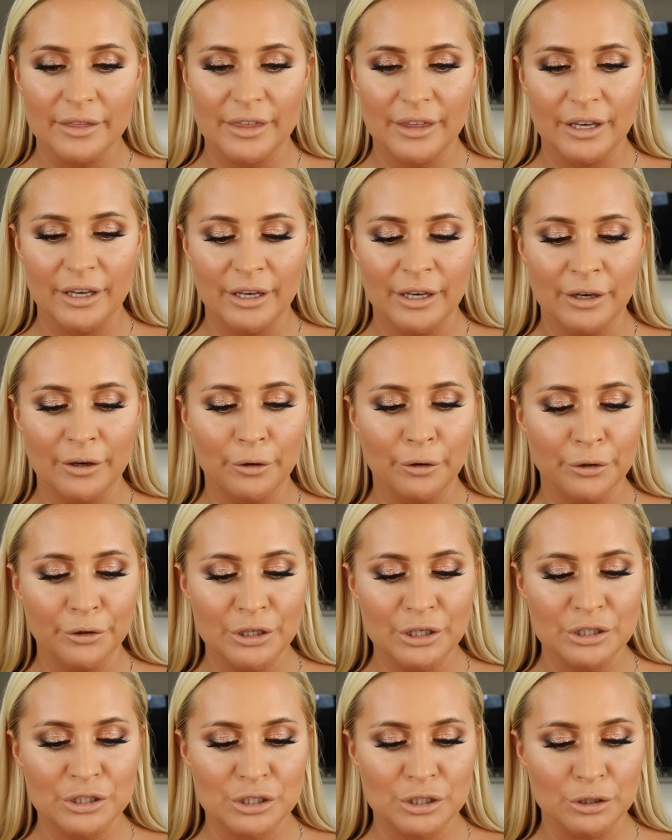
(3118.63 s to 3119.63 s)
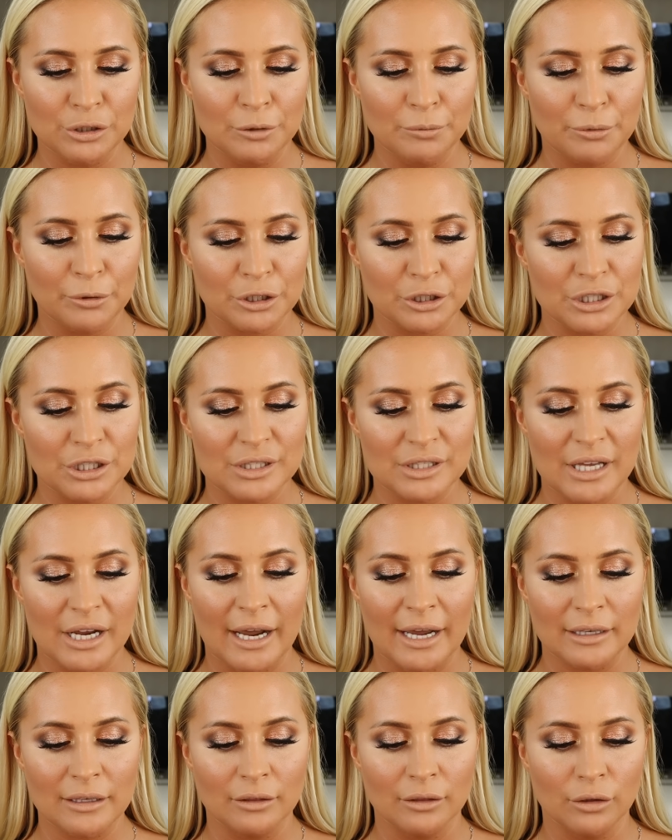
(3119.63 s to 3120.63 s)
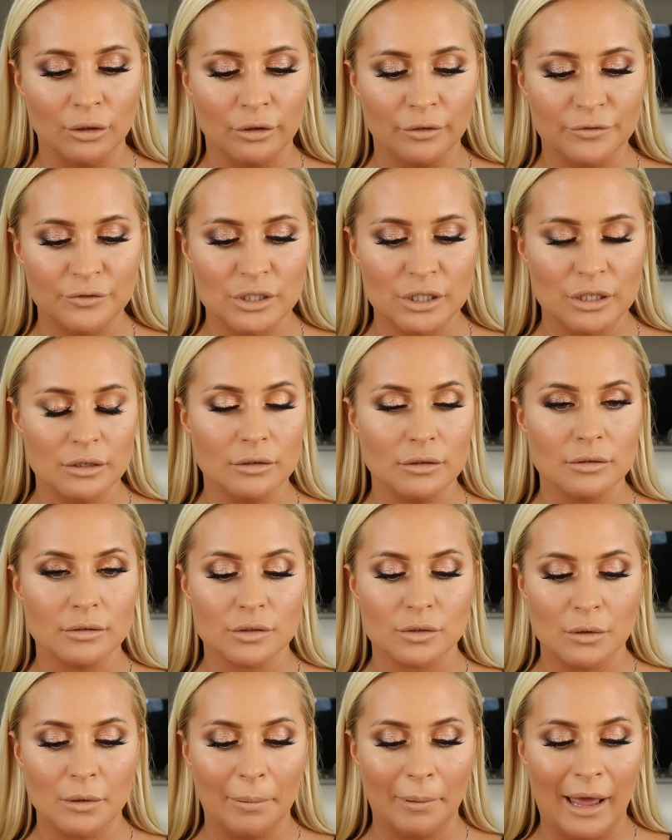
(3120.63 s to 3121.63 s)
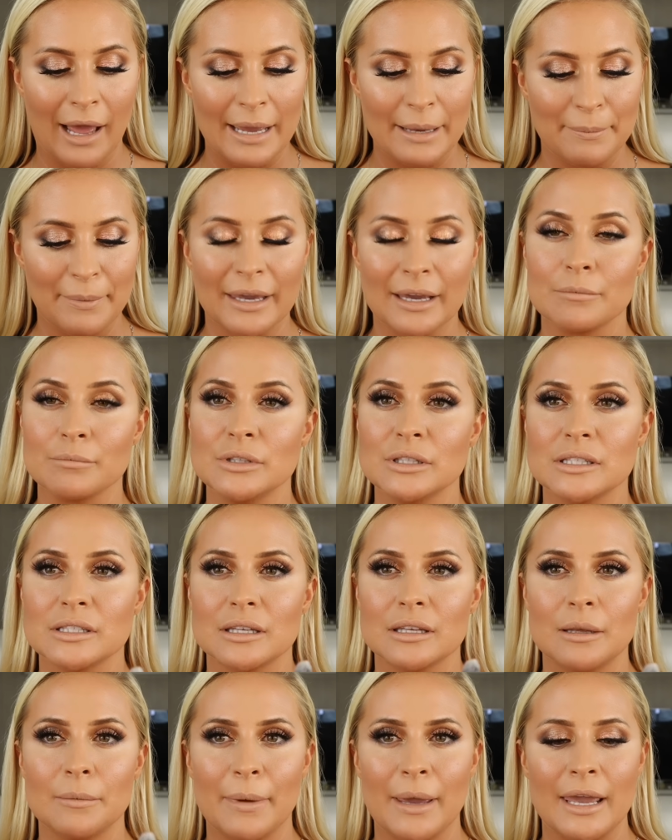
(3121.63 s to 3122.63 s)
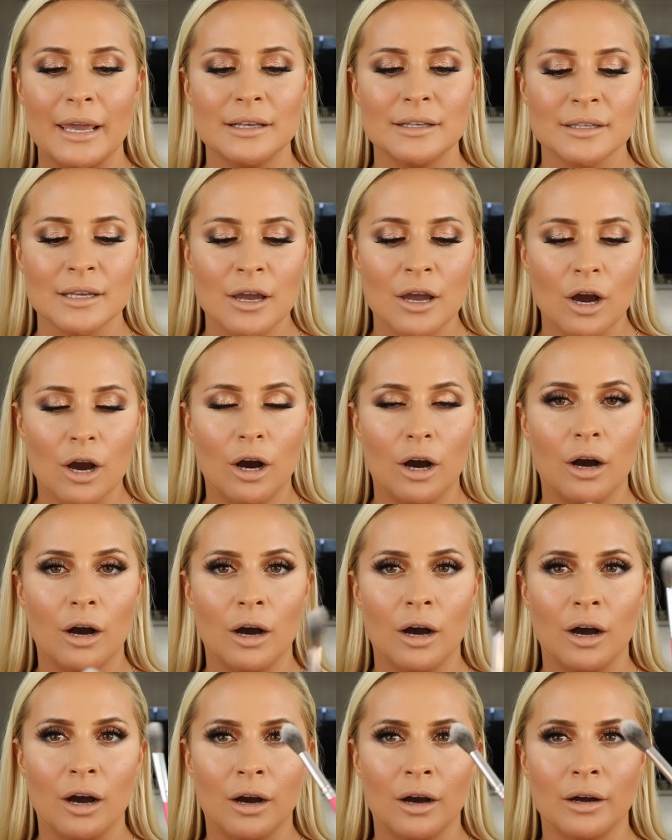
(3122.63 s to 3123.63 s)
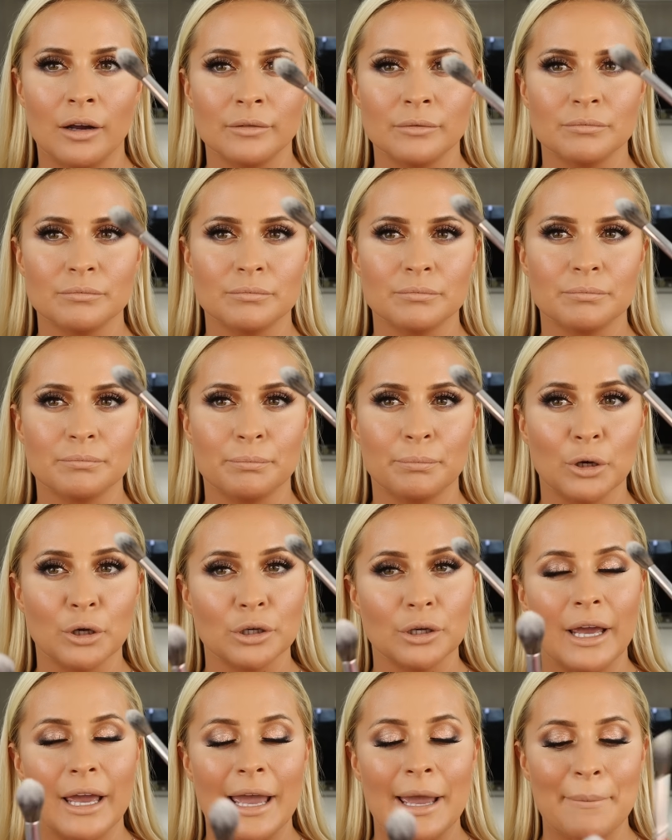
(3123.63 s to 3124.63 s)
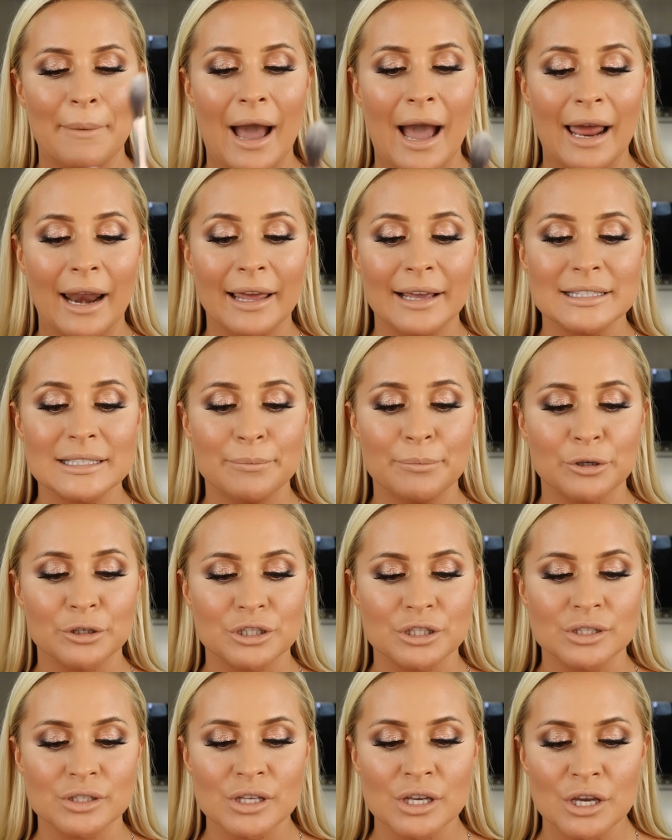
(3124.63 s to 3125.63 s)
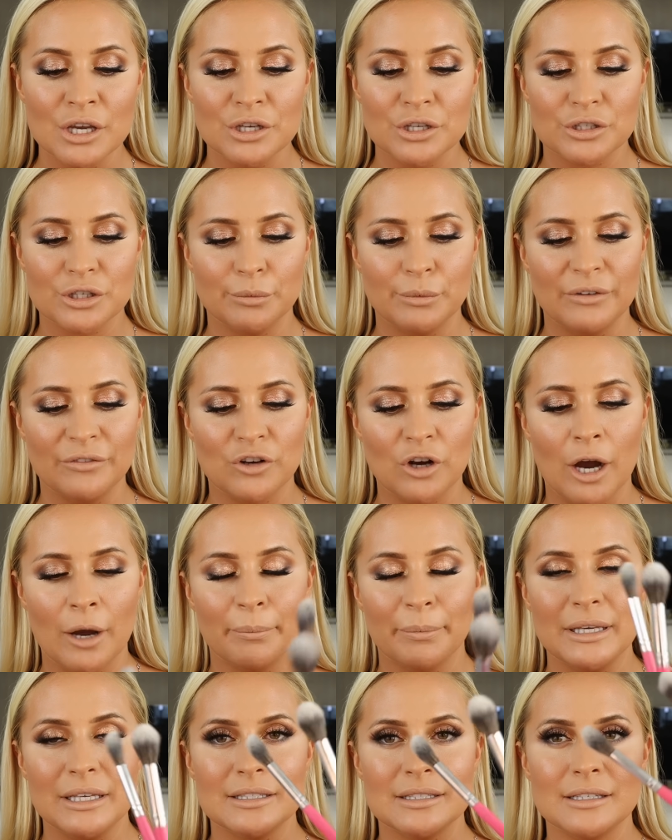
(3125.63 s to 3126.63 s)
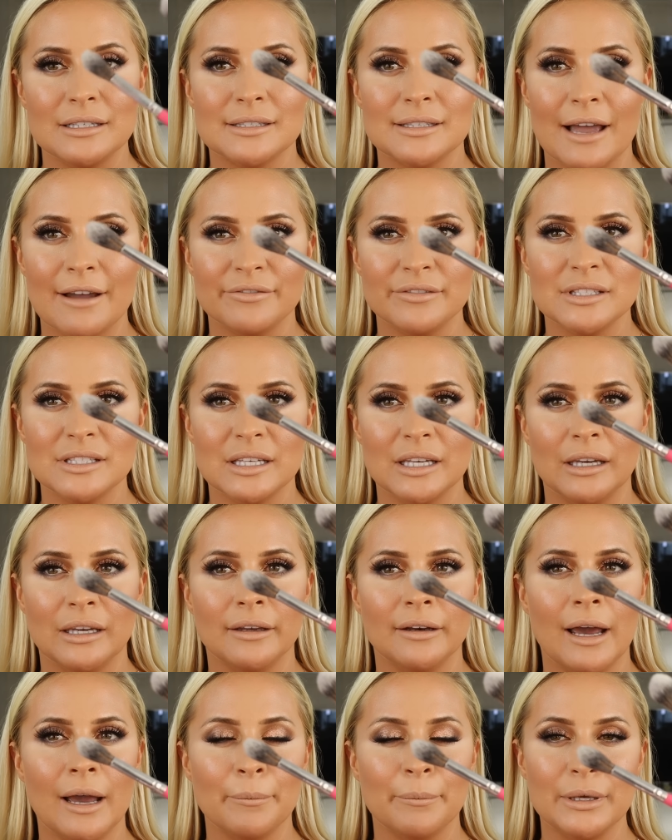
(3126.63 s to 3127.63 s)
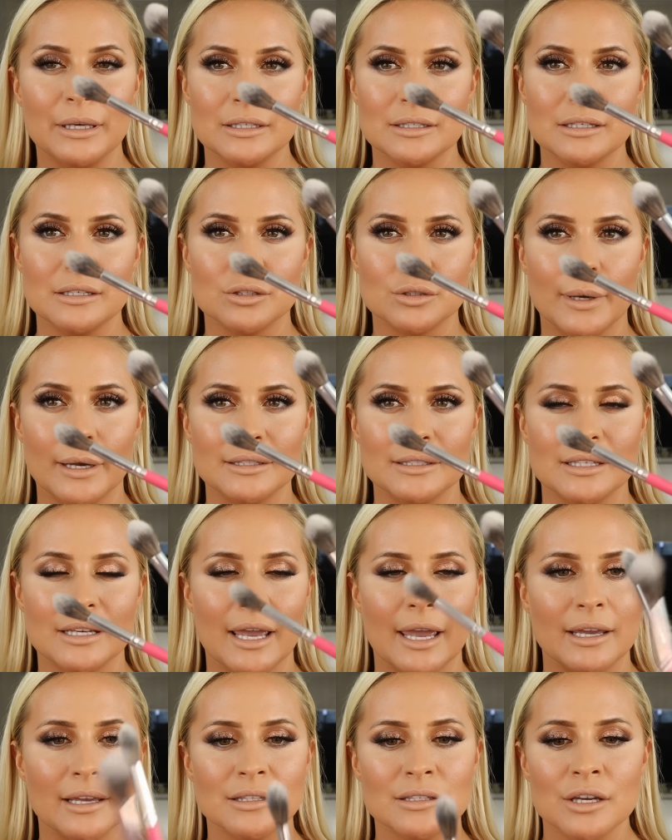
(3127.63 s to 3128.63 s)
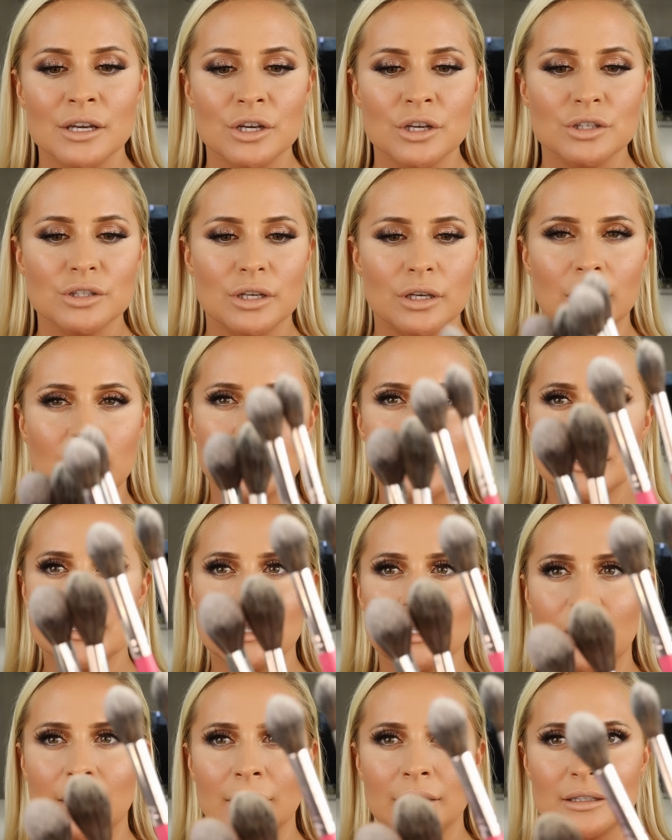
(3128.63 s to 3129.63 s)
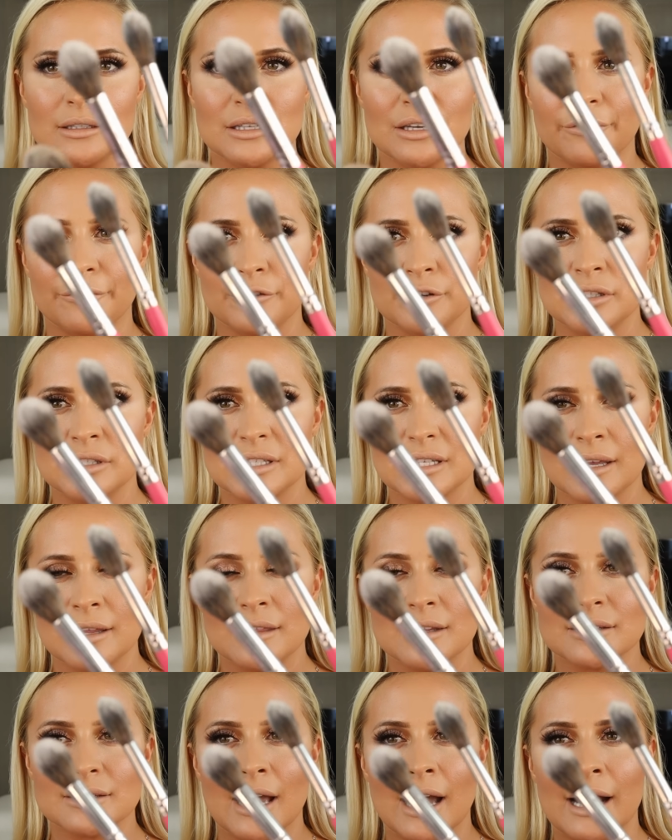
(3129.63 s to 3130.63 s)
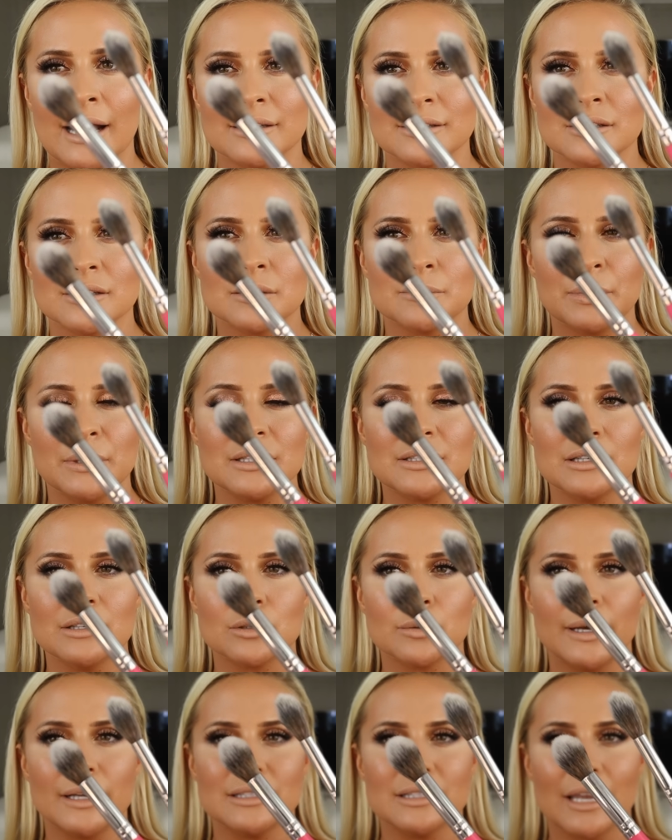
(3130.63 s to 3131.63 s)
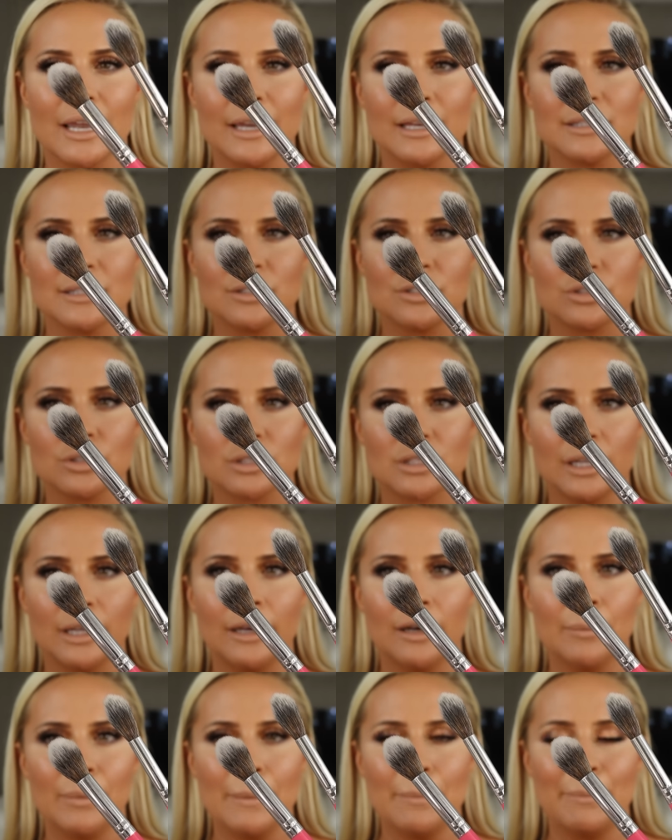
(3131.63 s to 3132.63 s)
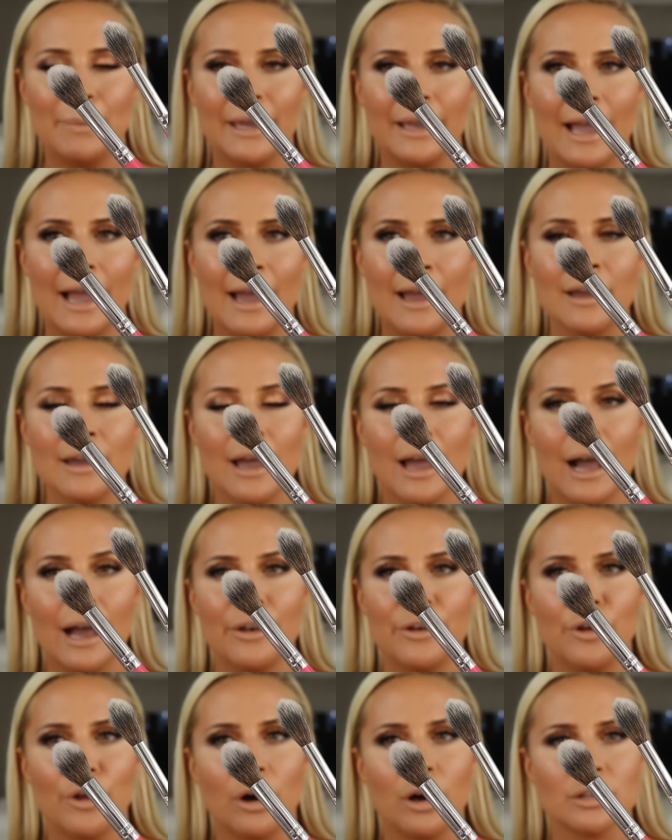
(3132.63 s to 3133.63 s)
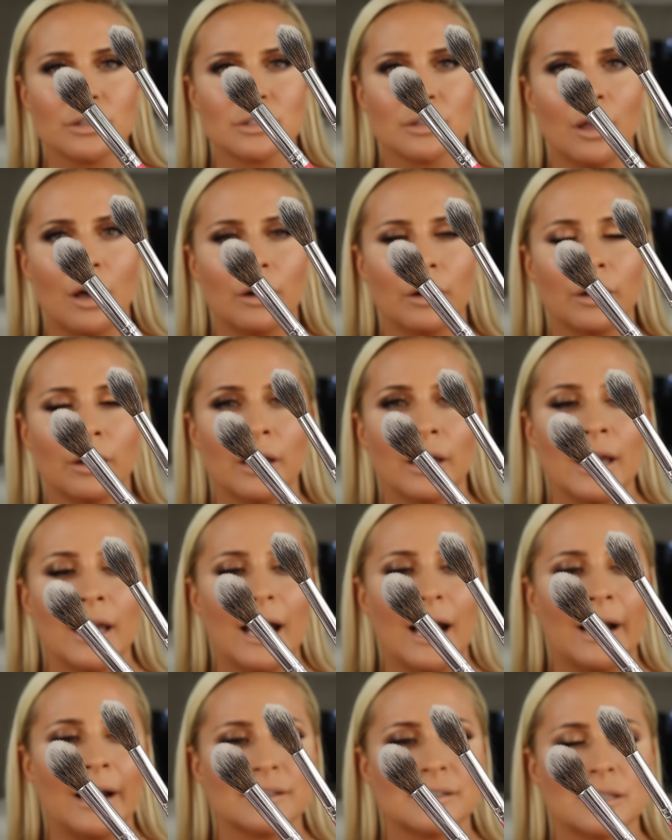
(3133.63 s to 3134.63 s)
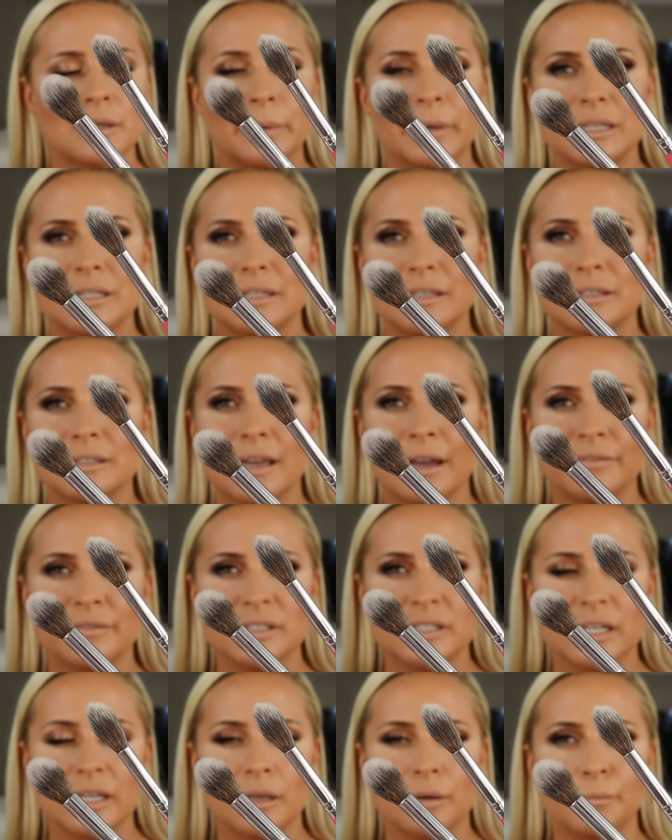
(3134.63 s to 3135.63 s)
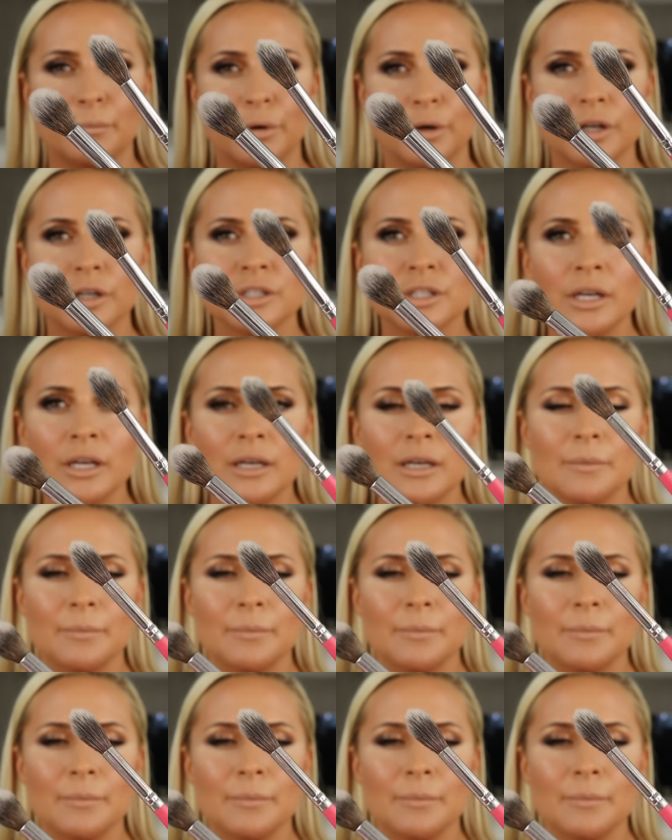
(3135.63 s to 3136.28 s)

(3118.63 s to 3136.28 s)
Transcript: The other two brushes that I love use to apply pigments to the base are highlighter brushes. So we've got PC17 and PC28. So you can see the difference in the sizes. PC28 is just a little bit bigger and not as long as the PC17 brush.